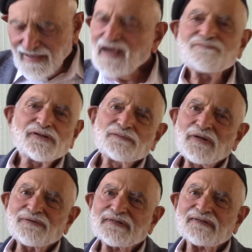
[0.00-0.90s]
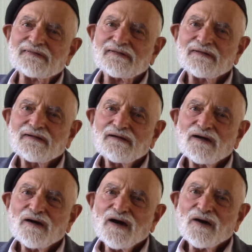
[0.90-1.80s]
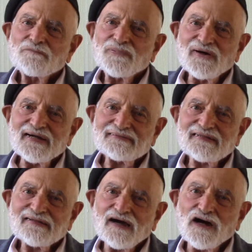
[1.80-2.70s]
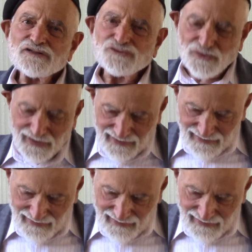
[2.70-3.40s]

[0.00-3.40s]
Every American planting a tree.